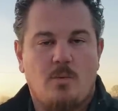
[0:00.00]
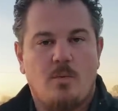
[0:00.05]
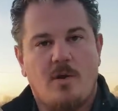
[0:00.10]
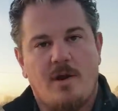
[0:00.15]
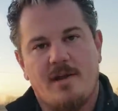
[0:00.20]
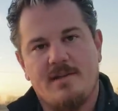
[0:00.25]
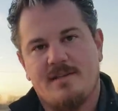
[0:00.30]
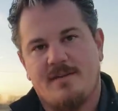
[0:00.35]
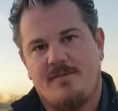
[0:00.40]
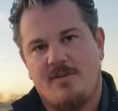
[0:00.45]

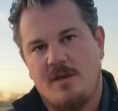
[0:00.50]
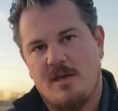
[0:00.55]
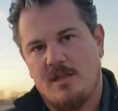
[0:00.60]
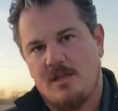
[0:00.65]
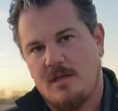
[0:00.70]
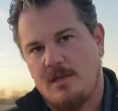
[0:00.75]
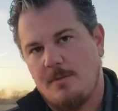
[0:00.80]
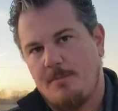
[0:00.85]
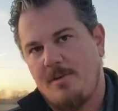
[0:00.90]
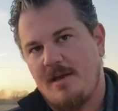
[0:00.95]
Whereas if you get
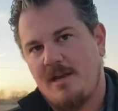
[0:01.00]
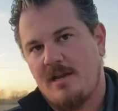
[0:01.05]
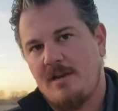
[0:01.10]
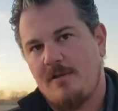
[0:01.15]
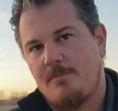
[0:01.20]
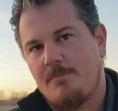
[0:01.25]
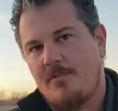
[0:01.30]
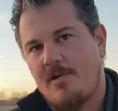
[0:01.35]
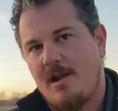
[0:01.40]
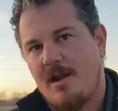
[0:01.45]
the
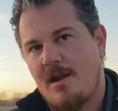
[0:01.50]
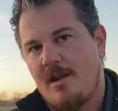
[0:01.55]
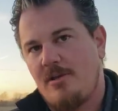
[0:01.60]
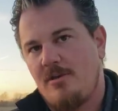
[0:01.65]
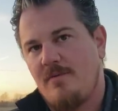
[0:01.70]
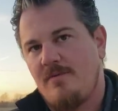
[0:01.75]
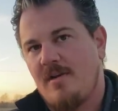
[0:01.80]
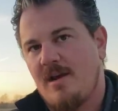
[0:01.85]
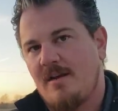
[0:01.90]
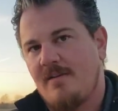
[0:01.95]
competitive brand,
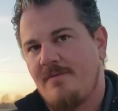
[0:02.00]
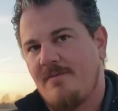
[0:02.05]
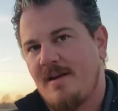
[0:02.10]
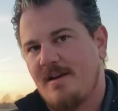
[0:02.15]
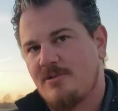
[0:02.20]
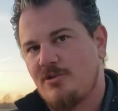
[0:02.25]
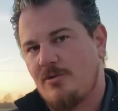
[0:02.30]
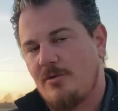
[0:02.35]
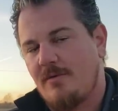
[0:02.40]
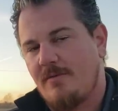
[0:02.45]
you've got a
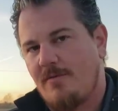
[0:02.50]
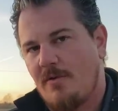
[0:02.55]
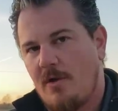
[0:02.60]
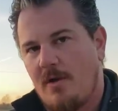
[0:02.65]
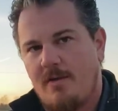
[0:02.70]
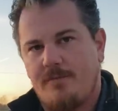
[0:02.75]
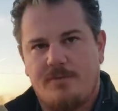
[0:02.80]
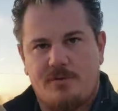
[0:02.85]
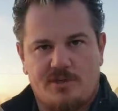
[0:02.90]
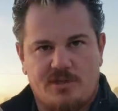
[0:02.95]
Vector
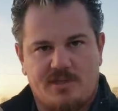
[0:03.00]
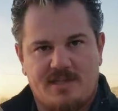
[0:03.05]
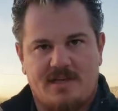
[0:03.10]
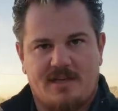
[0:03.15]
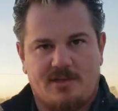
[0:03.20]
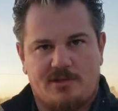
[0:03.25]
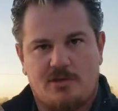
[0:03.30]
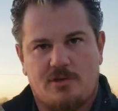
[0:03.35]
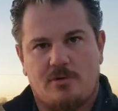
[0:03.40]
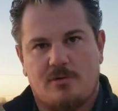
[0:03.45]
involved, which is an
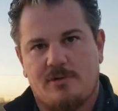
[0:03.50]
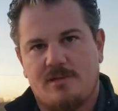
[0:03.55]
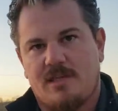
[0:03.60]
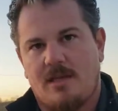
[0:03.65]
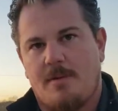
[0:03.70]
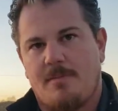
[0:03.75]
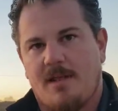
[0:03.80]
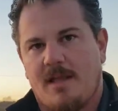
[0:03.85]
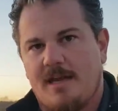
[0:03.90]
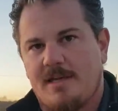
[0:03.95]
external
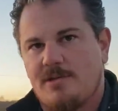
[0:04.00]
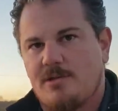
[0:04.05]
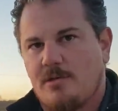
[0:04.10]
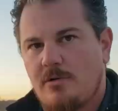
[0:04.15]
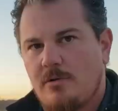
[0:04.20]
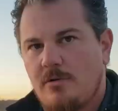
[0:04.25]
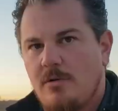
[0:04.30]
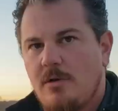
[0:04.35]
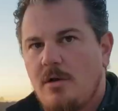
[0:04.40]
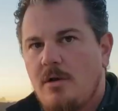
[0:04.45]

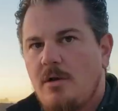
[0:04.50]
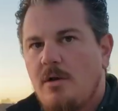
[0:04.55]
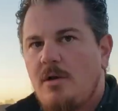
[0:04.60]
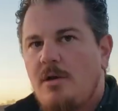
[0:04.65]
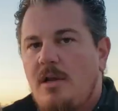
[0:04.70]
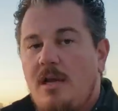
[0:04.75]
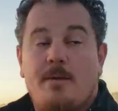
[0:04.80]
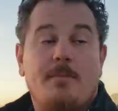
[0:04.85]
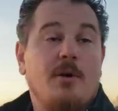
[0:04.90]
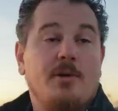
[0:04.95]
stabilizer
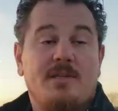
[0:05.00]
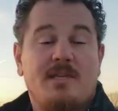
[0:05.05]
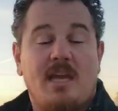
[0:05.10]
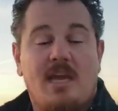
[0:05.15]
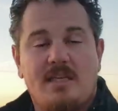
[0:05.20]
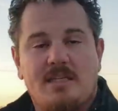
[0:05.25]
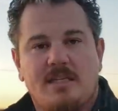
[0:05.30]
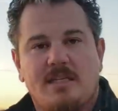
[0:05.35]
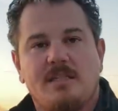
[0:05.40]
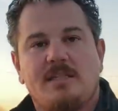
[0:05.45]
in most
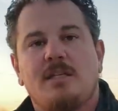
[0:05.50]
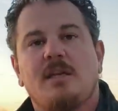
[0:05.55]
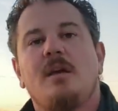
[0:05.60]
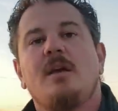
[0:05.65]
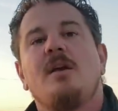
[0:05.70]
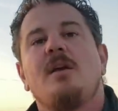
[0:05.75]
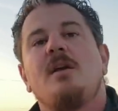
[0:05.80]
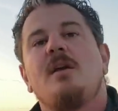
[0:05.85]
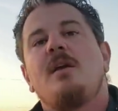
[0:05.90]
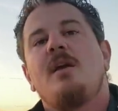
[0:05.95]
cases,
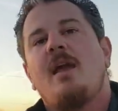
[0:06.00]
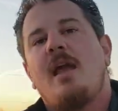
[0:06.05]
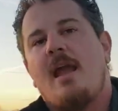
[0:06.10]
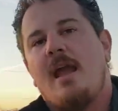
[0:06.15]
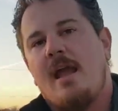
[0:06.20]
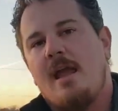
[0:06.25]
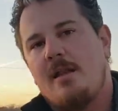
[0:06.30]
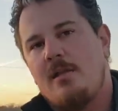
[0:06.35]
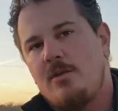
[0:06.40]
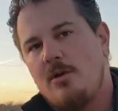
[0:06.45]

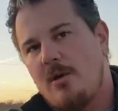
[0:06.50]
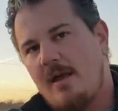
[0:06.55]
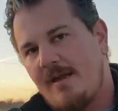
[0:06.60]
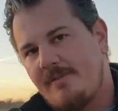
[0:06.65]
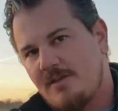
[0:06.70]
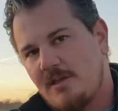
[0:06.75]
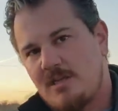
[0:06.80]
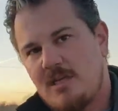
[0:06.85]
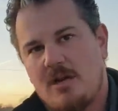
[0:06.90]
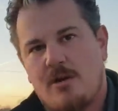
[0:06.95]
and you'll
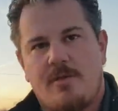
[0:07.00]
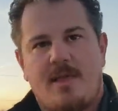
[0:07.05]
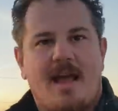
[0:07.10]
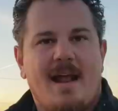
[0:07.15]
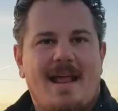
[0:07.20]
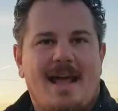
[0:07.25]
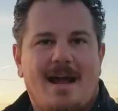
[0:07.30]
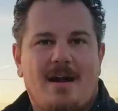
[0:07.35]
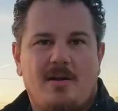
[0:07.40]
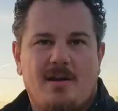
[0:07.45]
have to tear
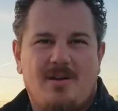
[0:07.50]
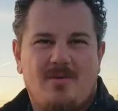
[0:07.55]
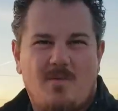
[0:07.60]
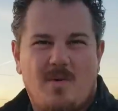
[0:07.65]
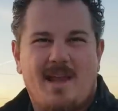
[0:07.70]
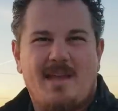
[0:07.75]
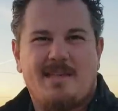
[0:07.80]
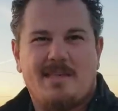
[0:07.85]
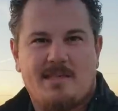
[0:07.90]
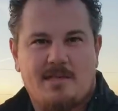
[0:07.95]
that out and
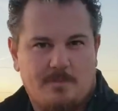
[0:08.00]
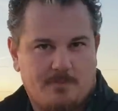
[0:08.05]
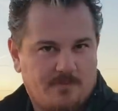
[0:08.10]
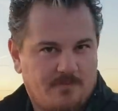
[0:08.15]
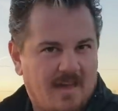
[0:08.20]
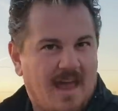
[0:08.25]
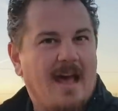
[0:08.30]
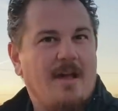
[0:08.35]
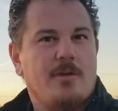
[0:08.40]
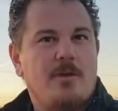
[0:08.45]
waste some
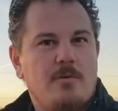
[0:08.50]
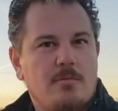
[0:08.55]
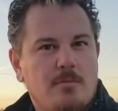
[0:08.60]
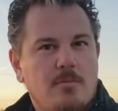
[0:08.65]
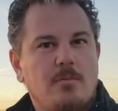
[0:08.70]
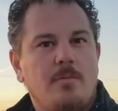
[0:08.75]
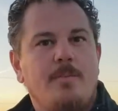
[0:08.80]
value.